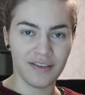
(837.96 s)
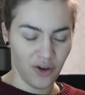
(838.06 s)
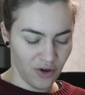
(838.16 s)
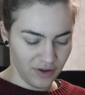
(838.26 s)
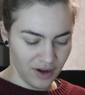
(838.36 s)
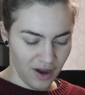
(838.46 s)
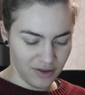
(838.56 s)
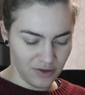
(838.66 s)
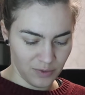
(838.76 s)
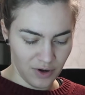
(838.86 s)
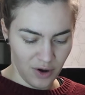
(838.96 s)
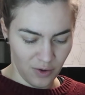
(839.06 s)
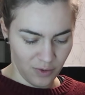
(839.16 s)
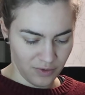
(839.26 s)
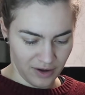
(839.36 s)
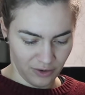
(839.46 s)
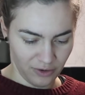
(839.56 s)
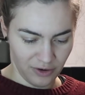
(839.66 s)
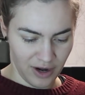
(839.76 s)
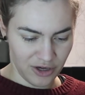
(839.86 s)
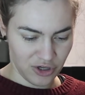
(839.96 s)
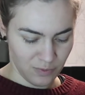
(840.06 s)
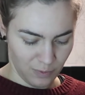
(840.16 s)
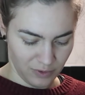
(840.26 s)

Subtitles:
to all the gods you know that your creation